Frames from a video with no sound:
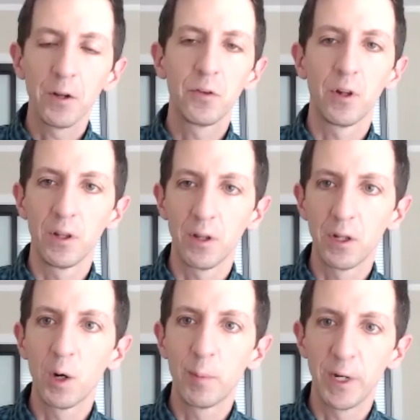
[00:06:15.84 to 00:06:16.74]
is a
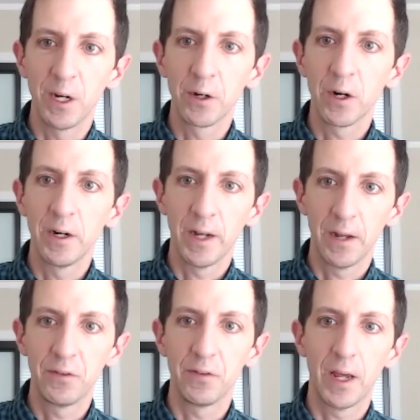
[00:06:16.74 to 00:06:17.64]
little bit younger and
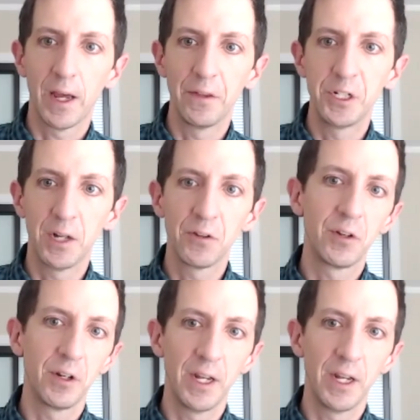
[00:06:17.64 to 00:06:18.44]
has had the chance to